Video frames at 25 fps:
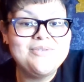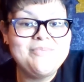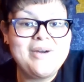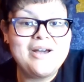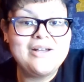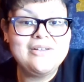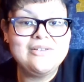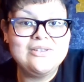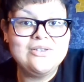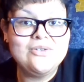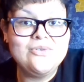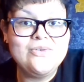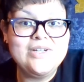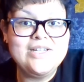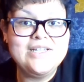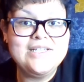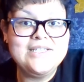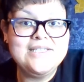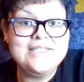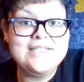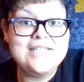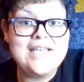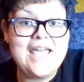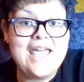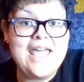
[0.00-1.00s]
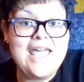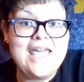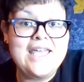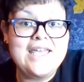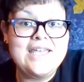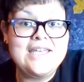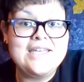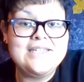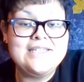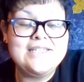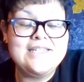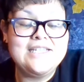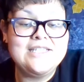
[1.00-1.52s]
about Lewis
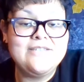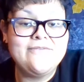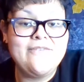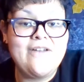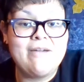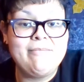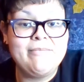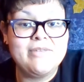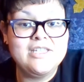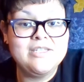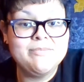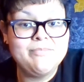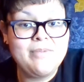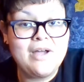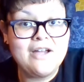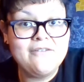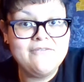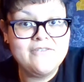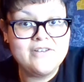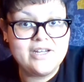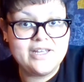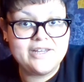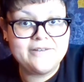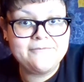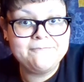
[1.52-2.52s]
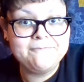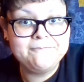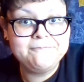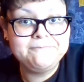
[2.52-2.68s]
and his family's poverty.